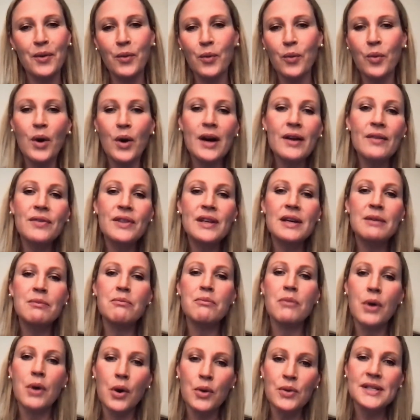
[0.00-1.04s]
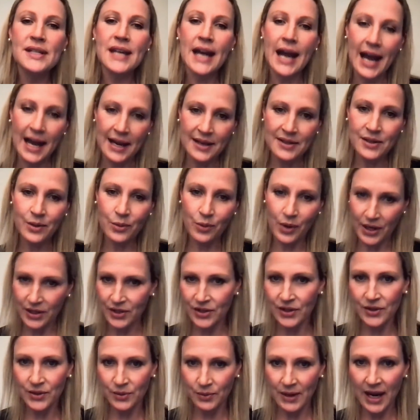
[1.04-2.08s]
one of the most asked
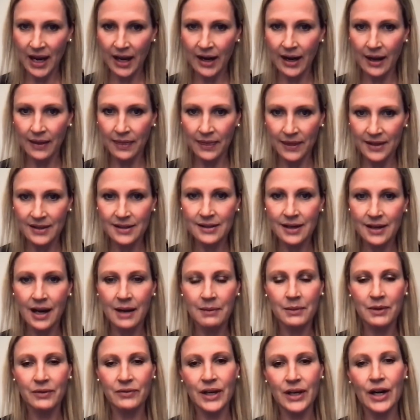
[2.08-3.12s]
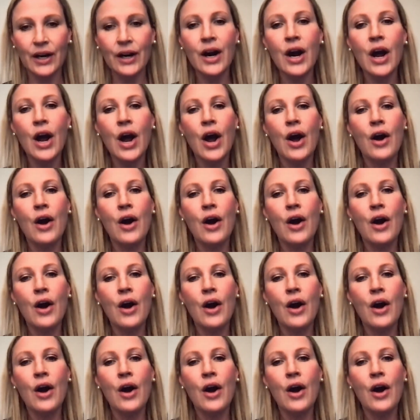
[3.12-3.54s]
questions we get at this time of year